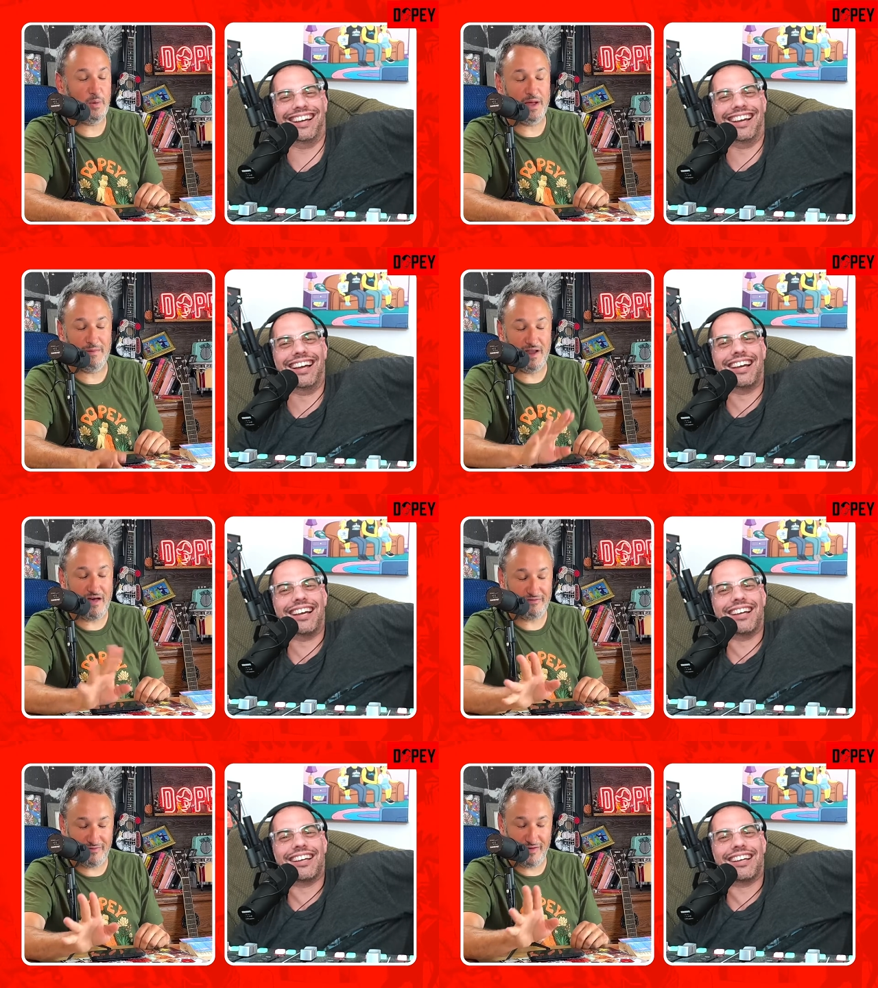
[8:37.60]
Speaker 1: anyway,
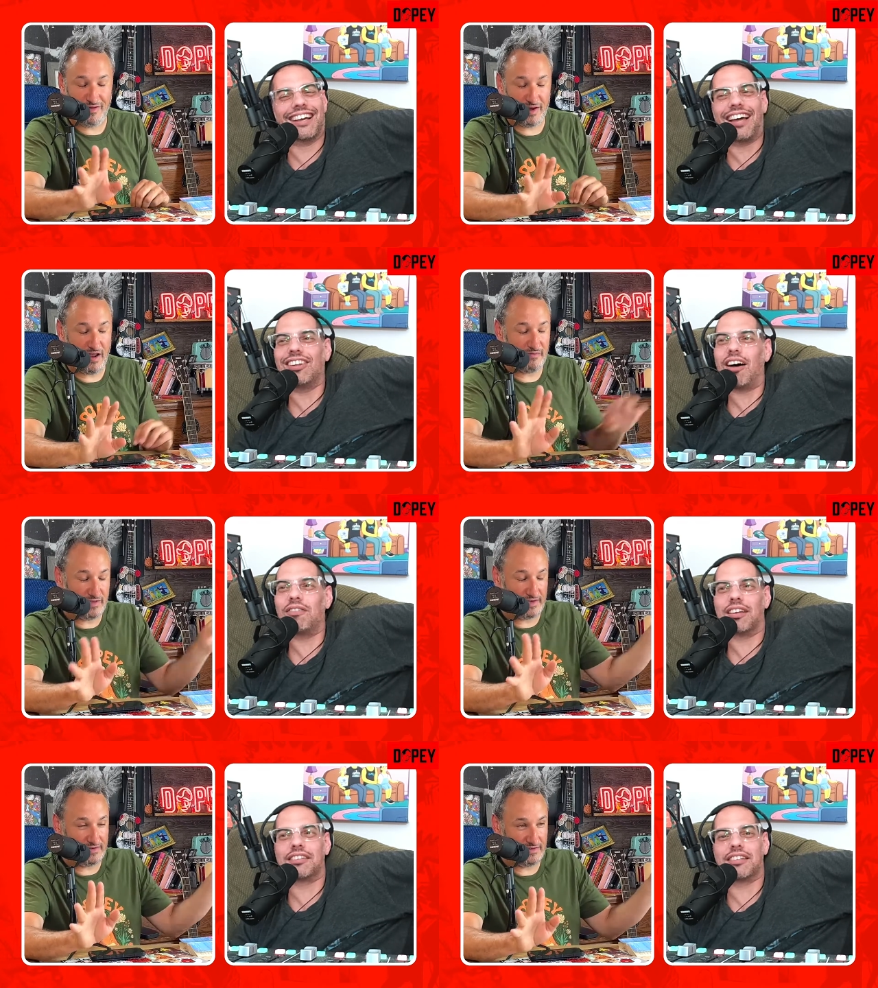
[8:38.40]
enough. Enough I
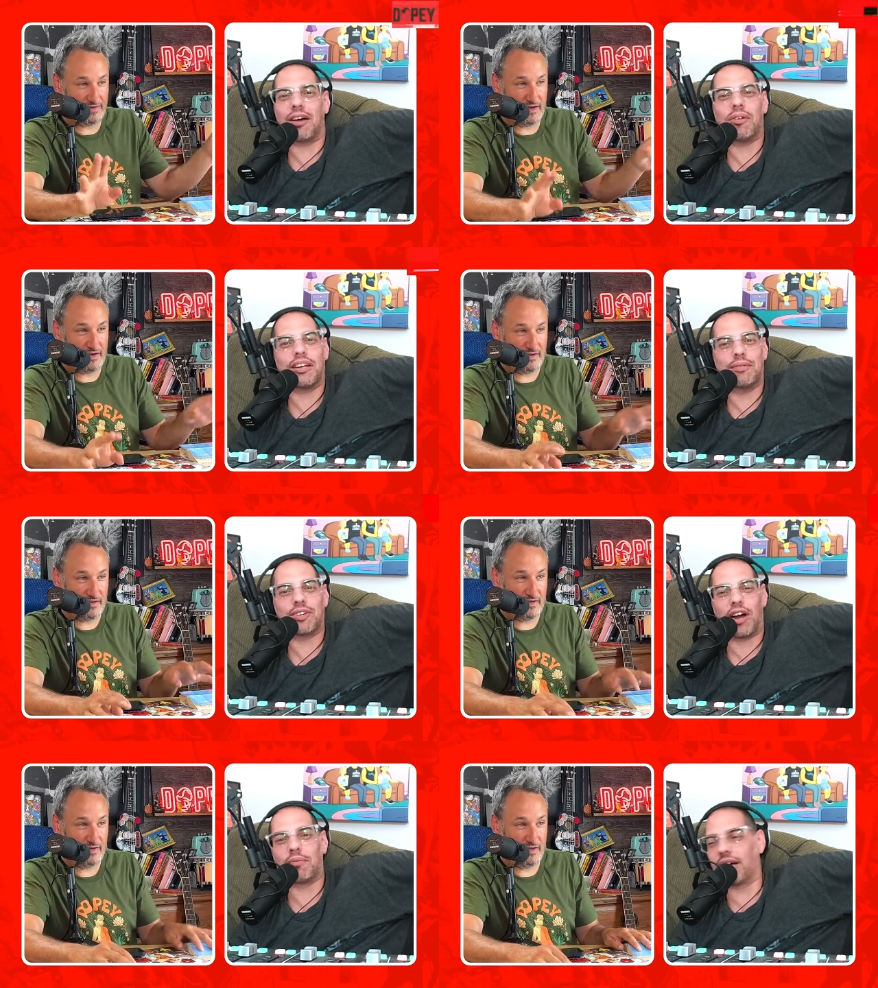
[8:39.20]
love of this.
Speaker 2: this. I want to
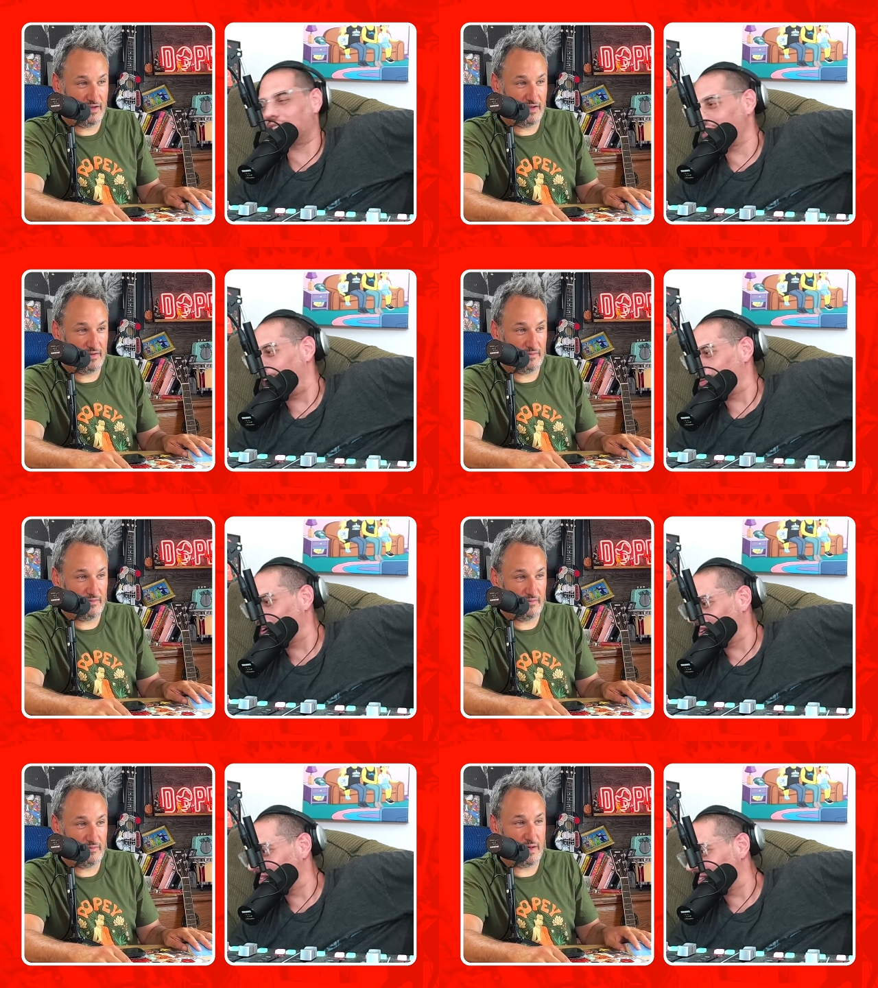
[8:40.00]
keep talking about this
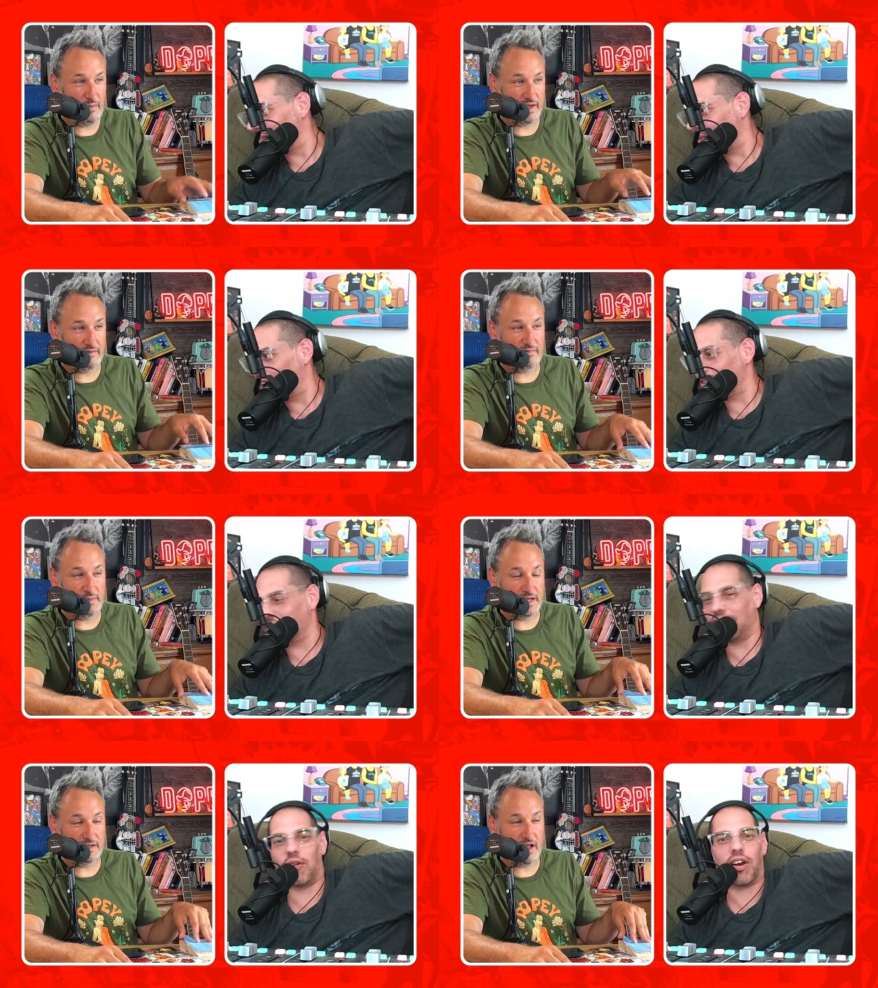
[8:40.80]
topic. Well, we can
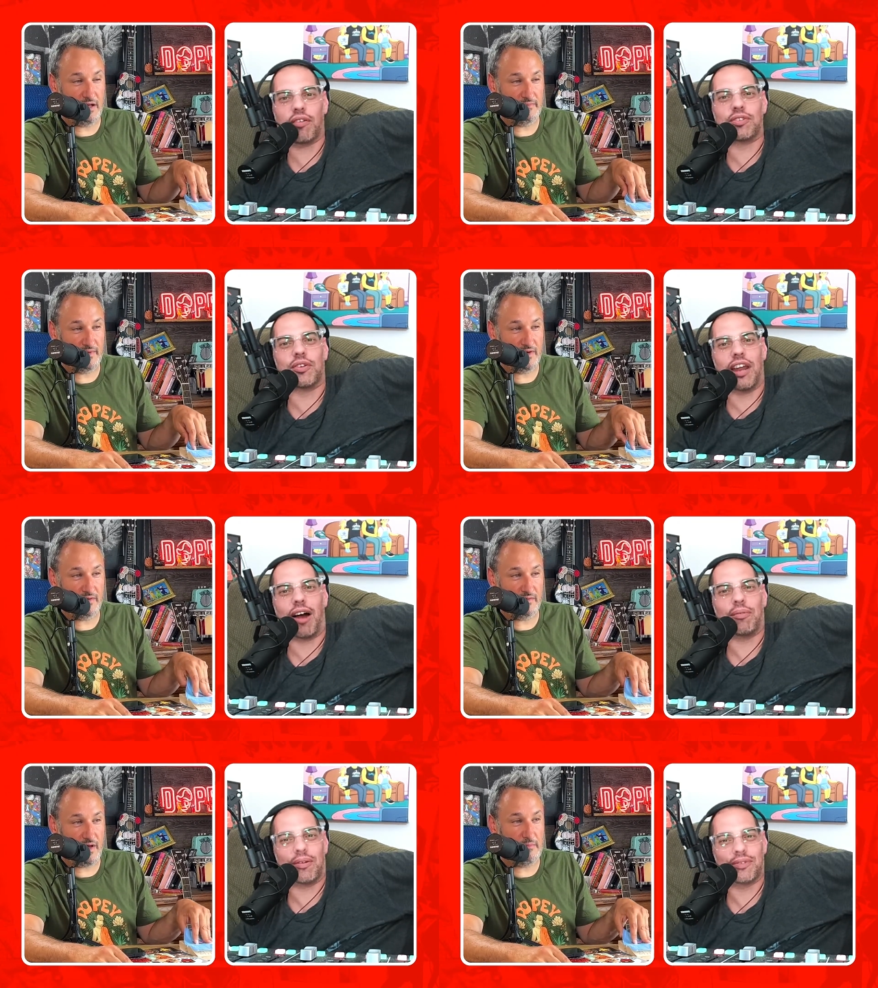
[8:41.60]
we can no, come do it
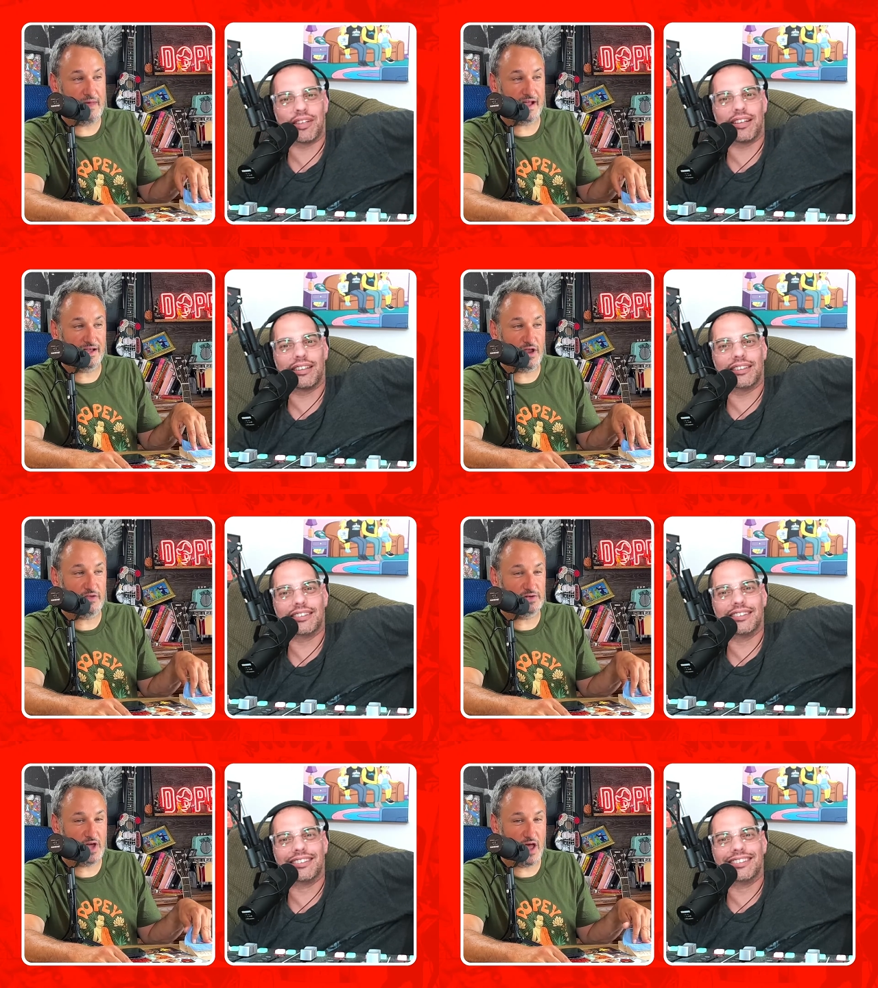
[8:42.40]
now.
Speaker 1: Come back
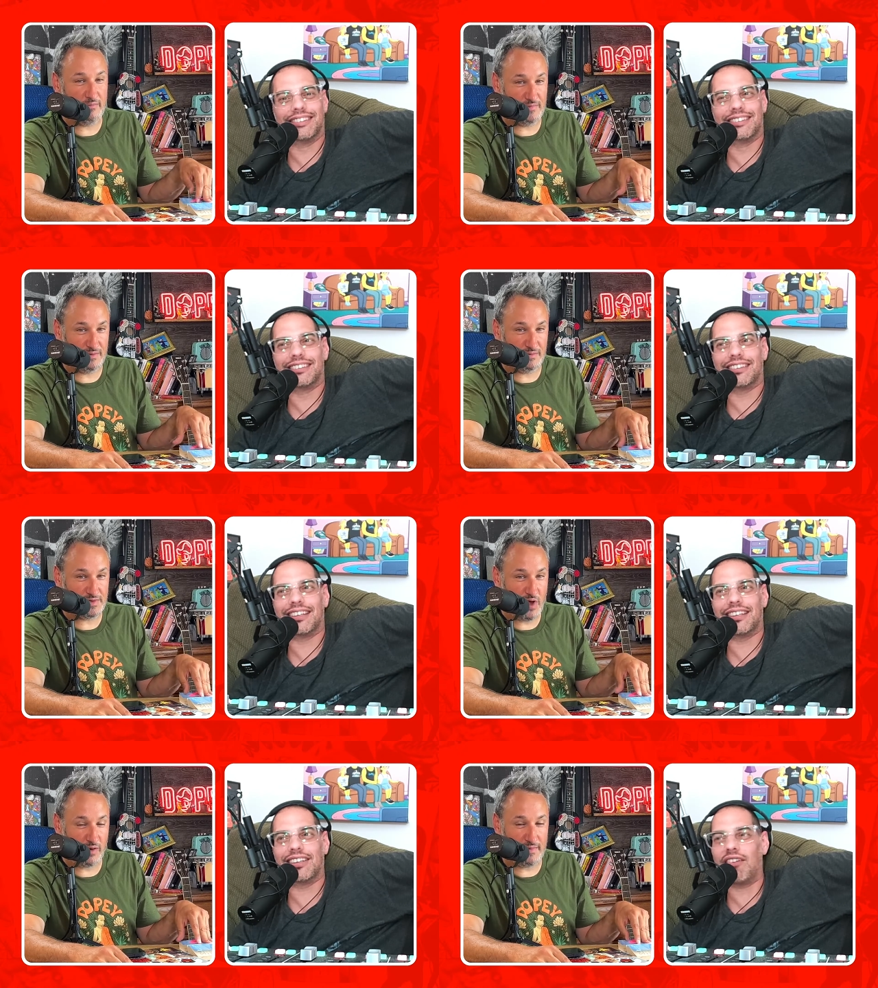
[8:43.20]
another time and we'll
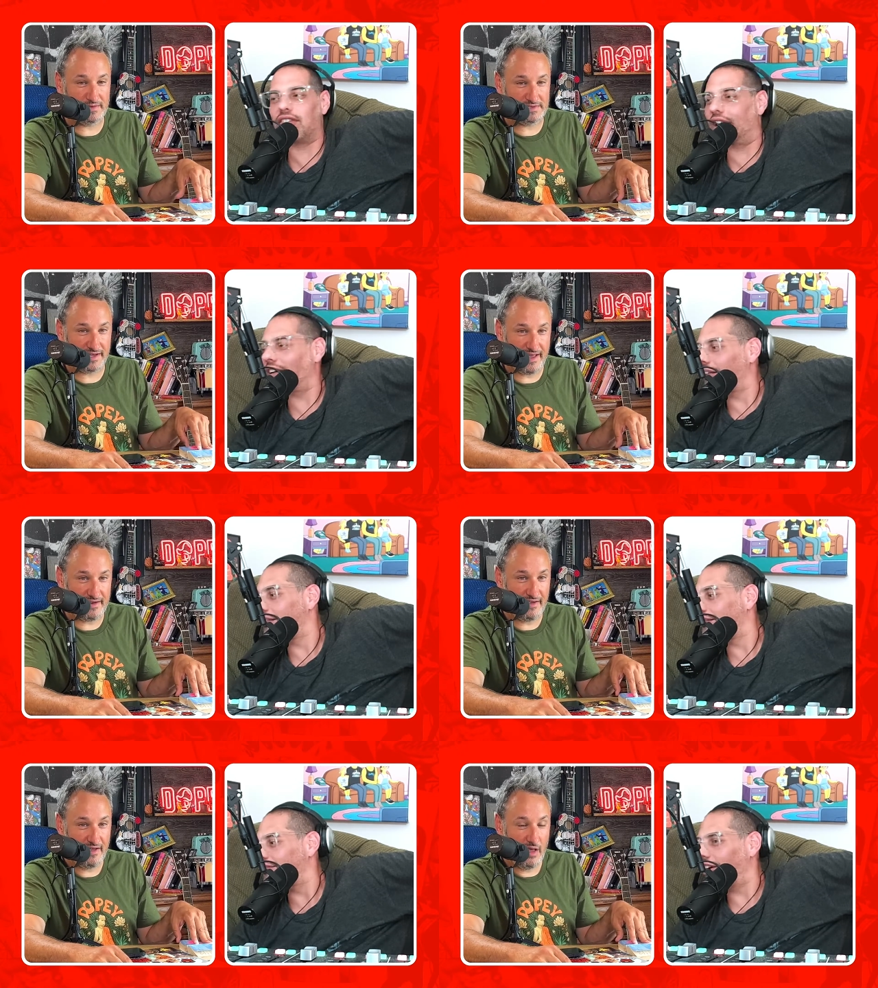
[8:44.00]
talk about this that.
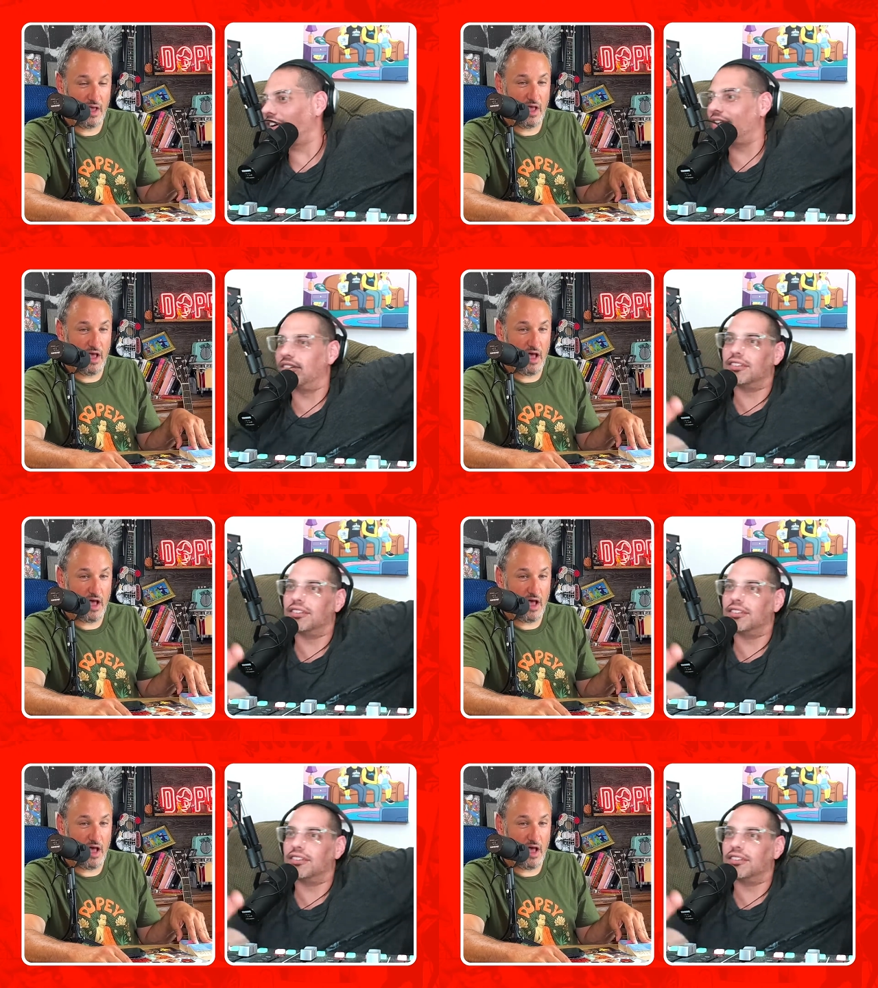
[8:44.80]
again. Very